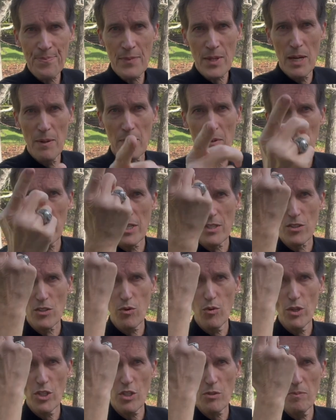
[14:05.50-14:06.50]
I'm going to
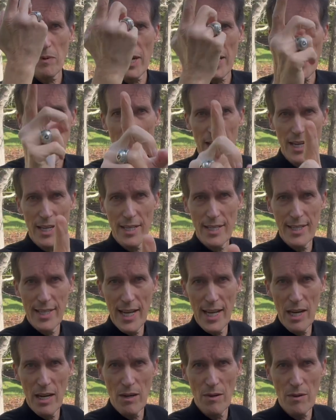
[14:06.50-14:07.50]
twist my hand
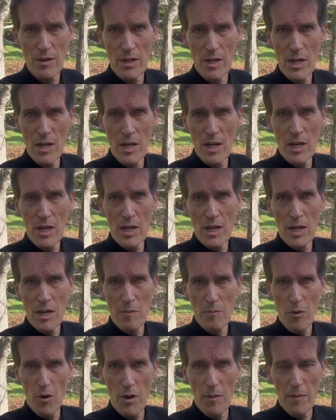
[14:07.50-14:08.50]
down,
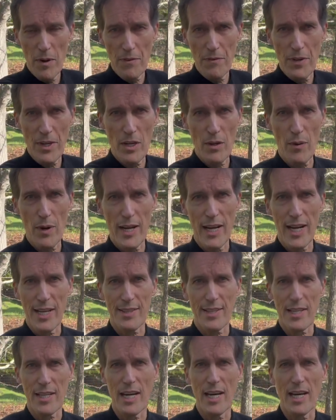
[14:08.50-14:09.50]
point my finger right at
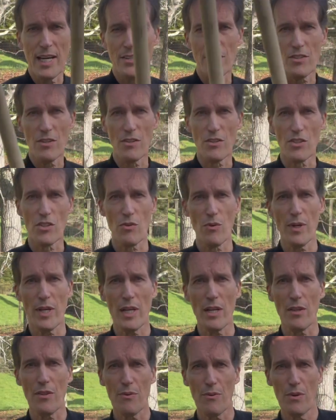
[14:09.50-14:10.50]
the guy. So it's swinging
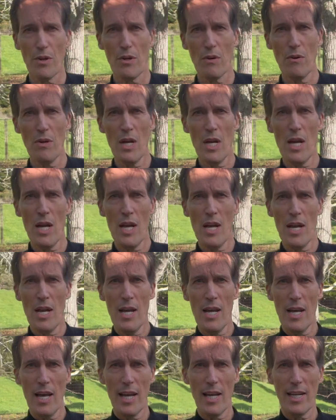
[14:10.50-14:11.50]
through,
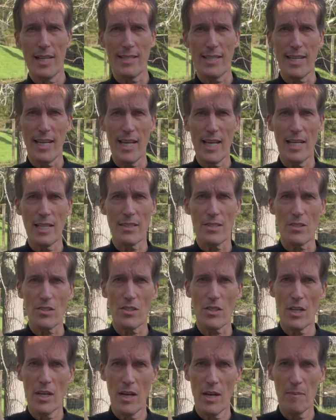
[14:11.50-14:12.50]
and as it
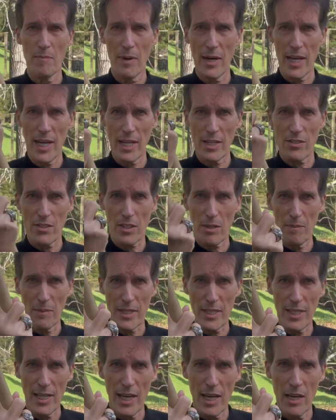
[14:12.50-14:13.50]
ends, my hand's coming
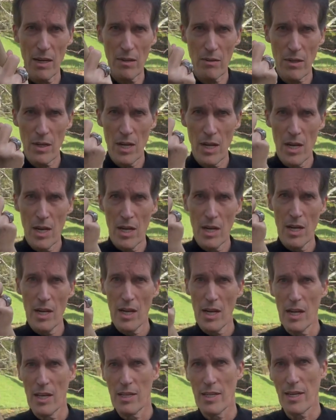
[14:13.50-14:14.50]
down,
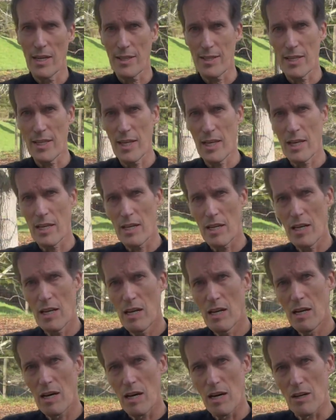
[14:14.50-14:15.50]
and then at the end,
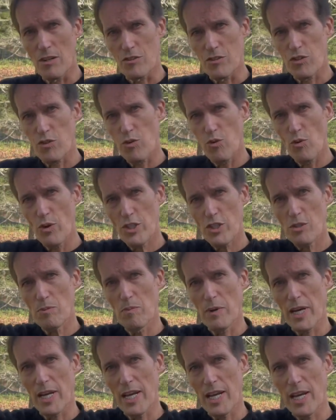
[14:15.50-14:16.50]
I'll twist
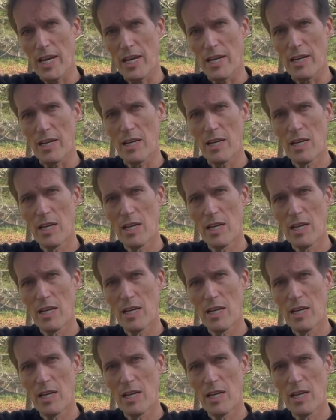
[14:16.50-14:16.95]
my hand.